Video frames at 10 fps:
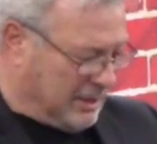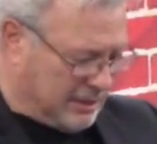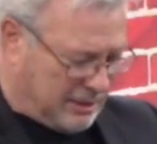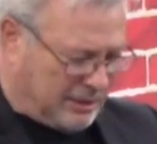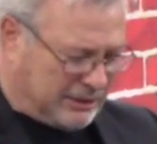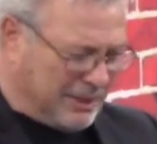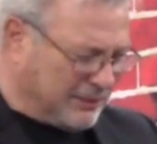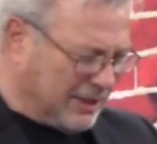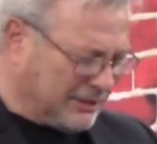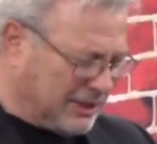
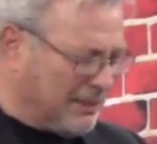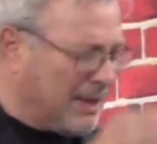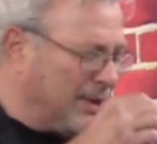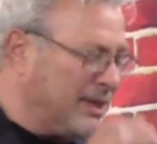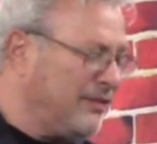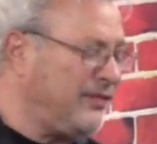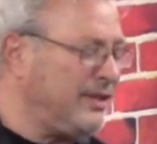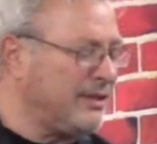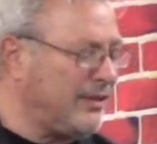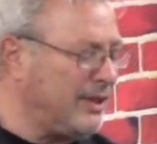So somehow I could
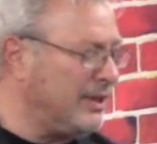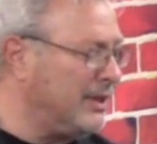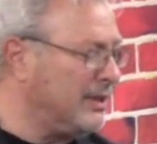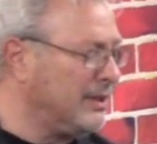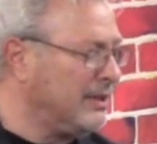feel the